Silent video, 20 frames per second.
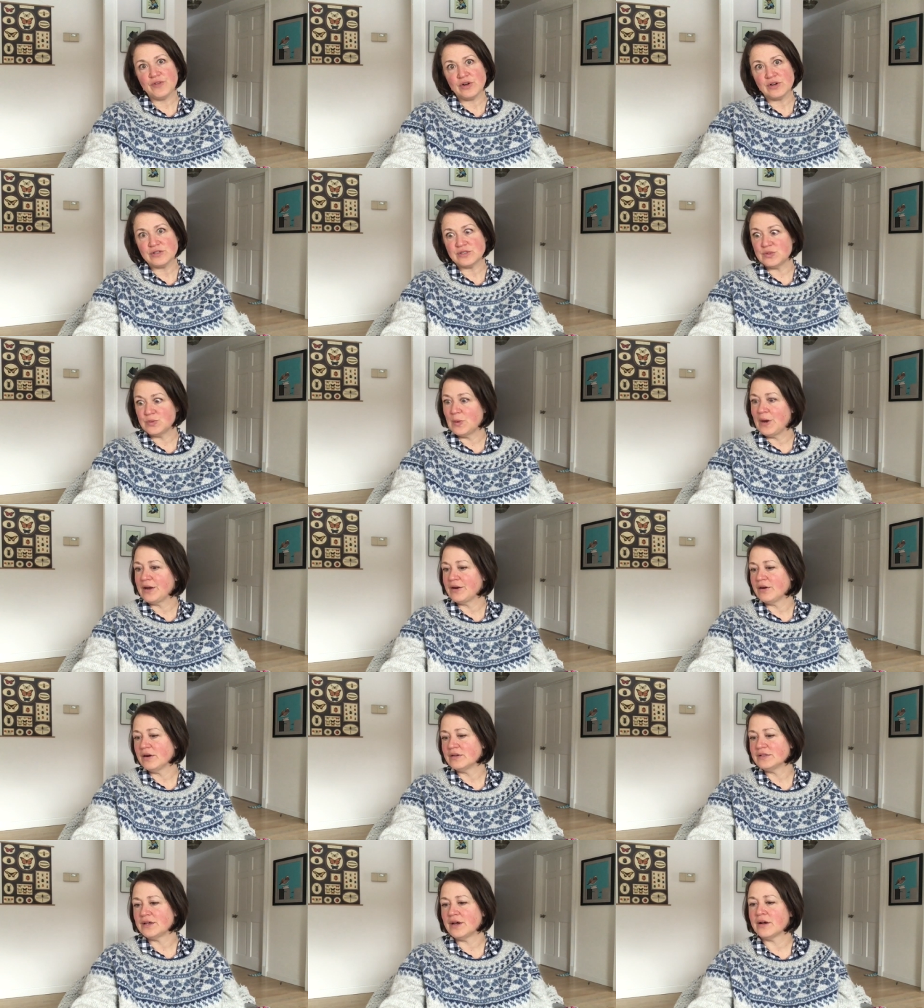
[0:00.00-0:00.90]
for her
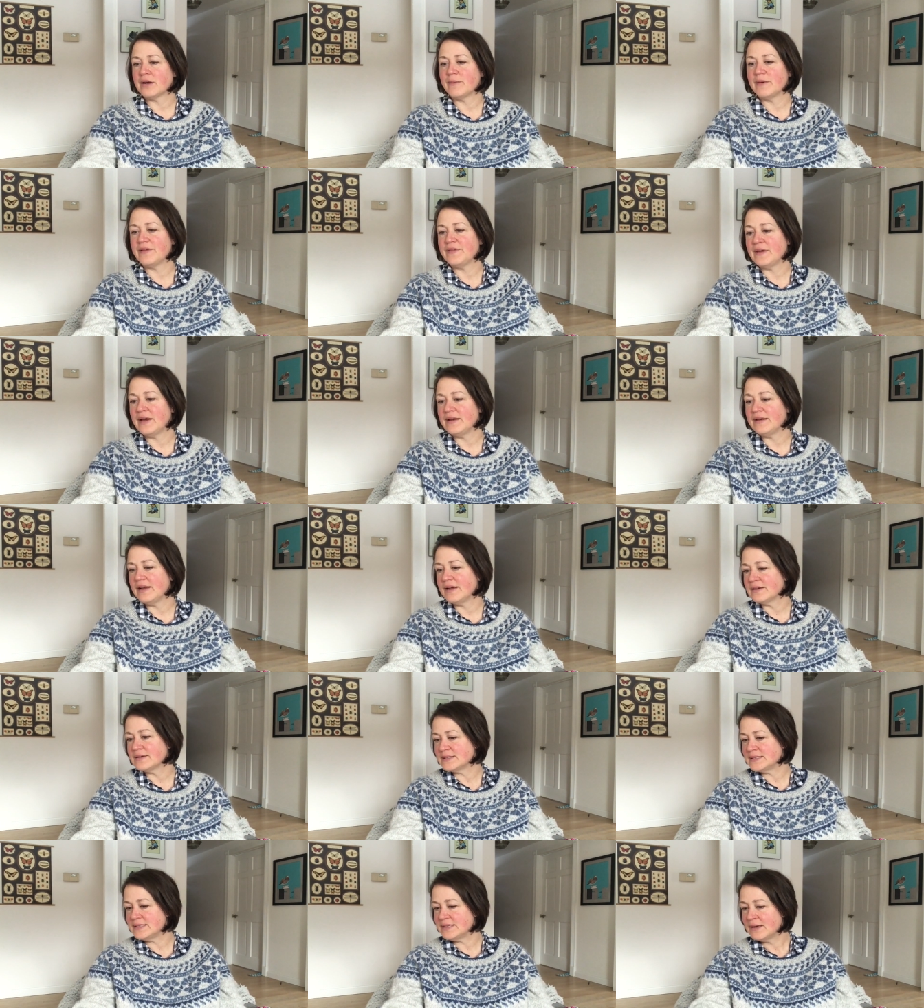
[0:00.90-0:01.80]
sweater. I'll talk about that
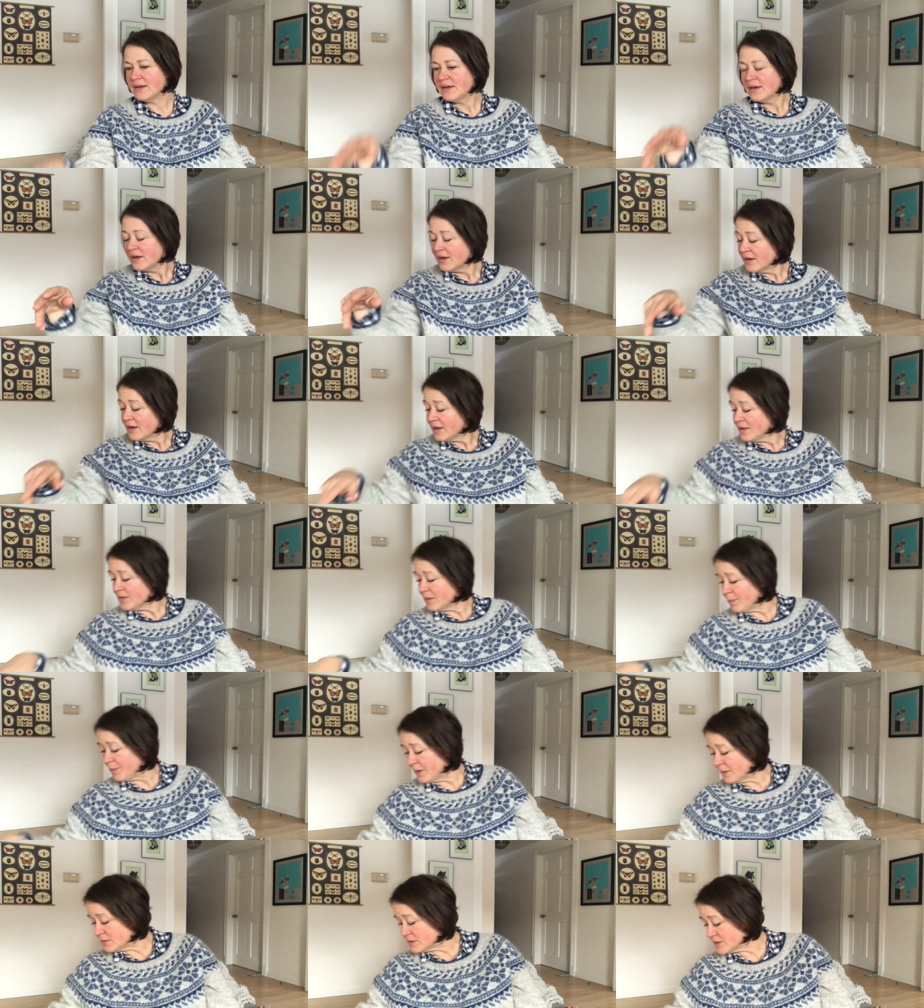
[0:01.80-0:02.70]
next. The
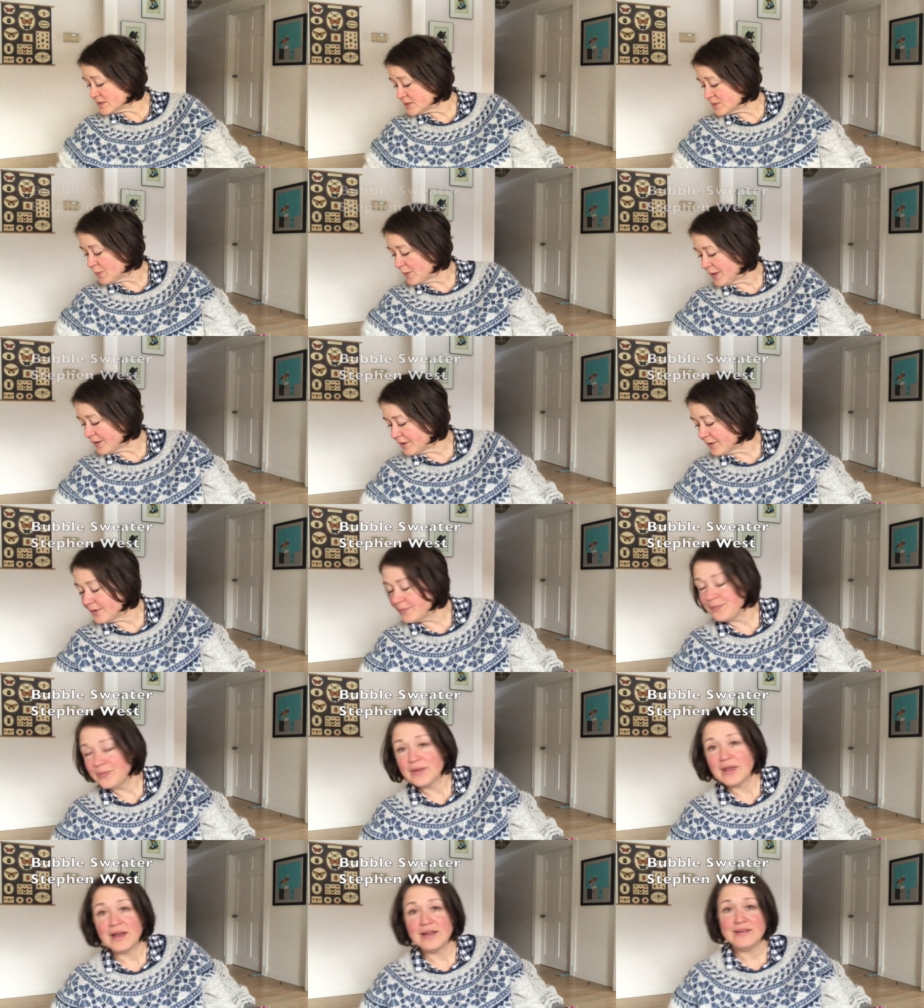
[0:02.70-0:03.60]
bubble
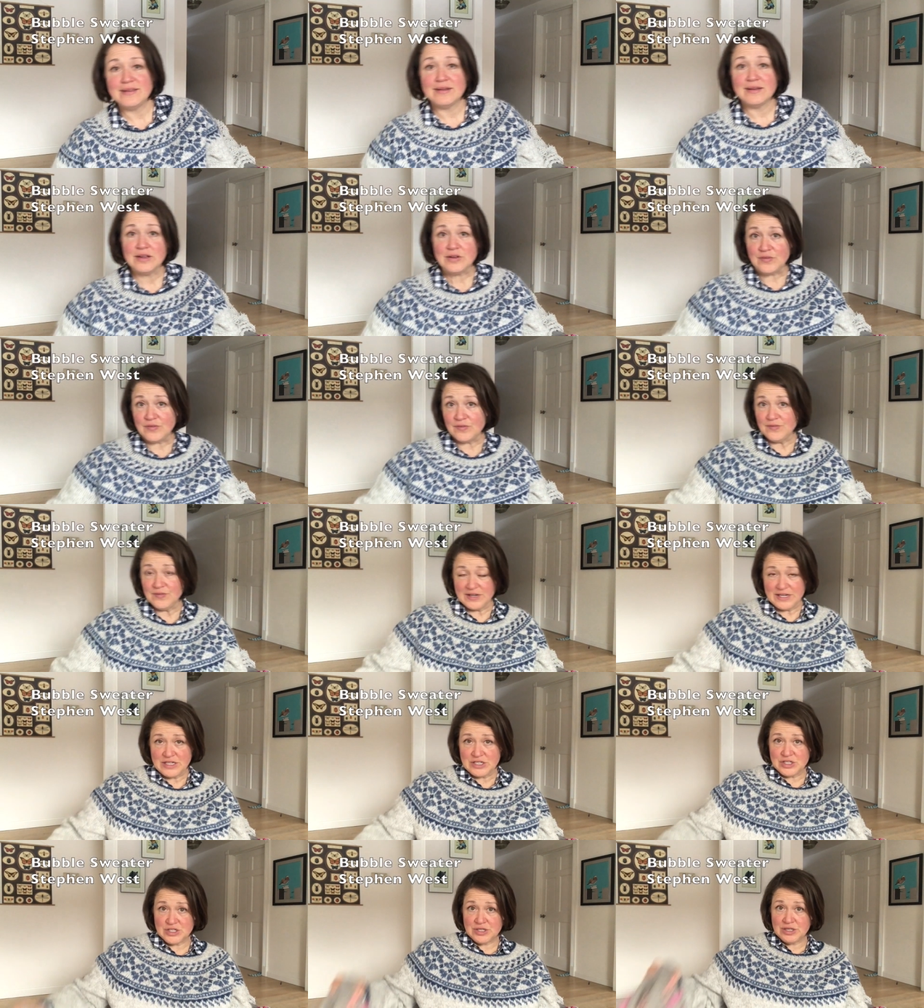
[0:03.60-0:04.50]
sweater, I did
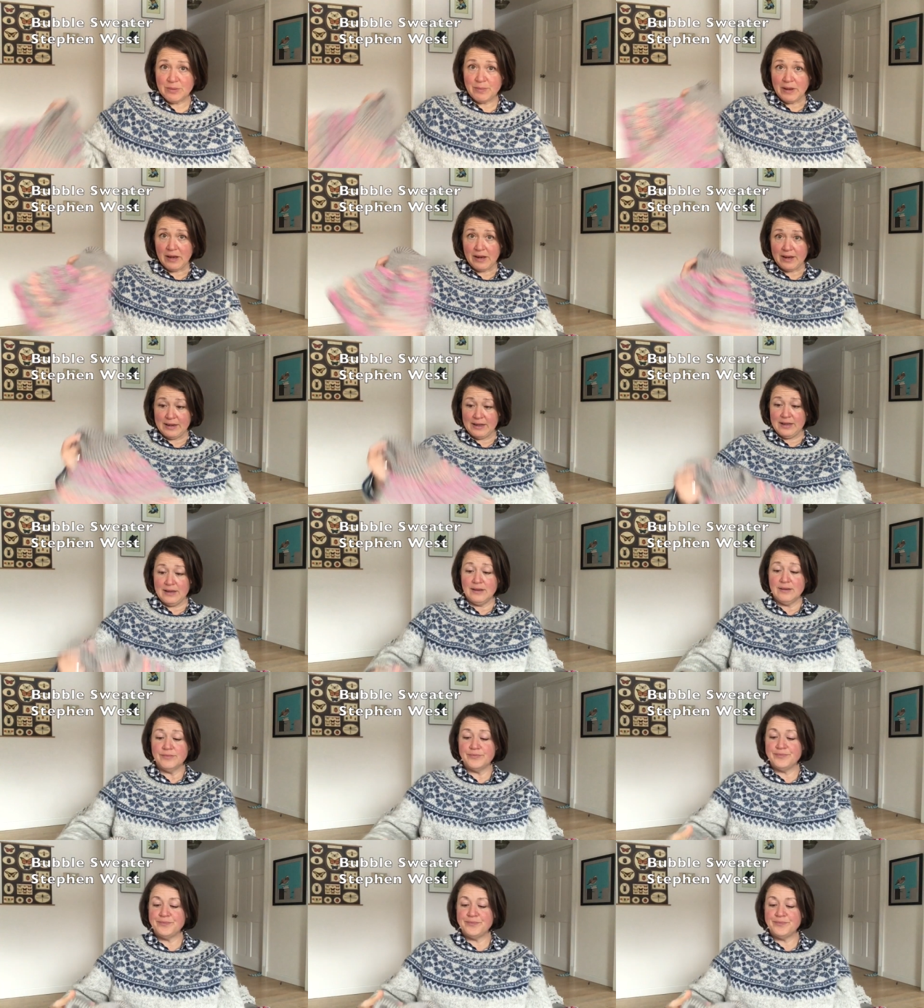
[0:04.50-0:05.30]
finish the body.